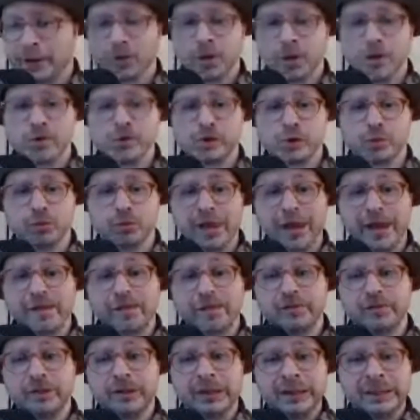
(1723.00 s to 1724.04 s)
LOs who
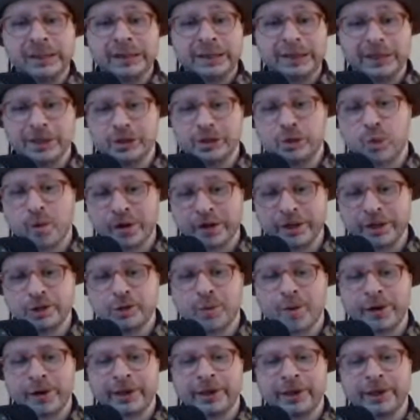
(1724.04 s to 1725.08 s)
left in
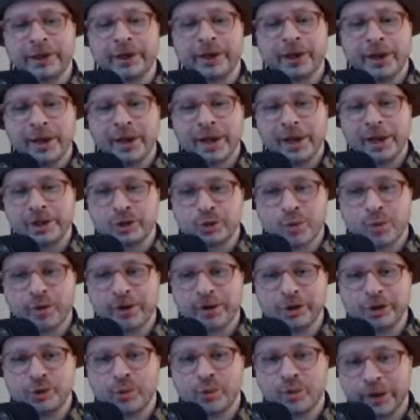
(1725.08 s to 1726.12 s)
2020 and
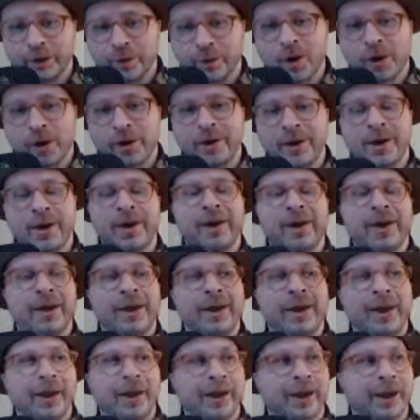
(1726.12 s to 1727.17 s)
2021,
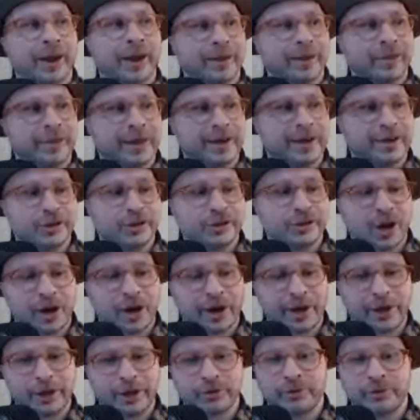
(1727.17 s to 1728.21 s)
and they
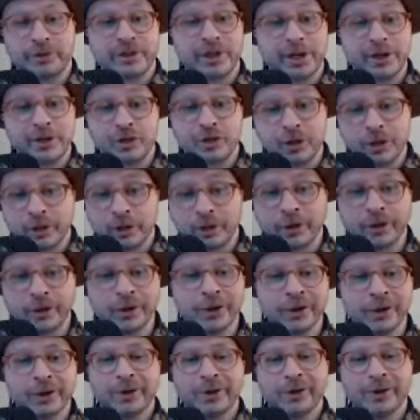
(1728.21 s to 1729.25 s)
signed retention
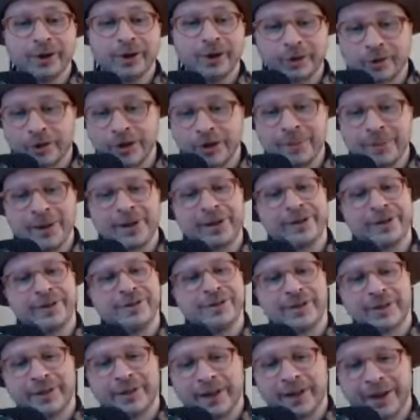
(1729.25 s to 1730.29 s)

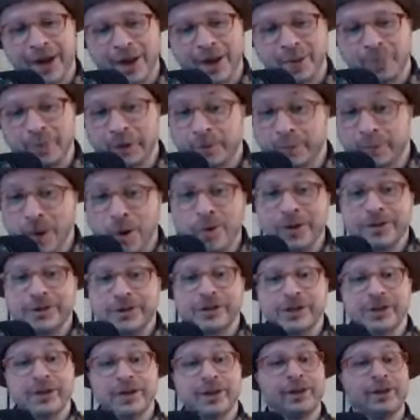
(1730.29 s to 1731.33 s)
agreements and they got big
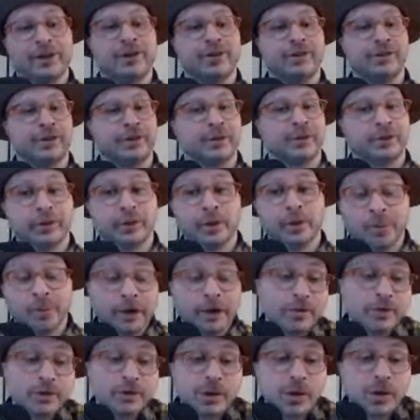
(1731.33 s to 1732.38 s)
bonuses, and the
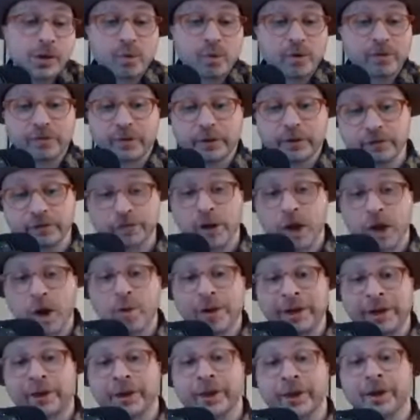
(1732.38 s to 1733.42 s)
money was a lot more free
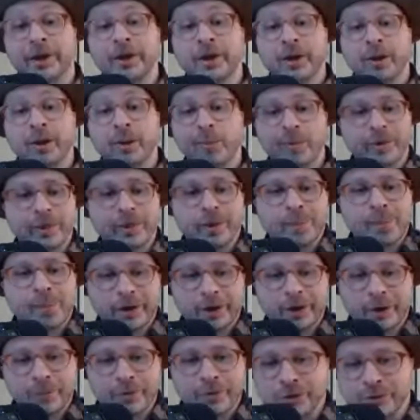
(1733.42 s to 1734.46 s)
flowing when the
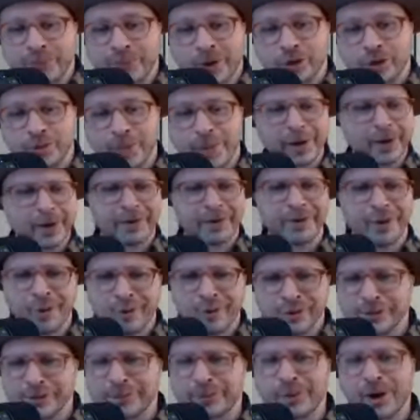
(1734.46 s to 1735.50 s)
market was much better.
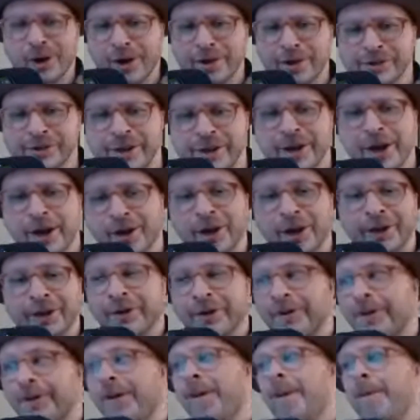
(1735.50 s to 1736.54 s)
No surprise there, right?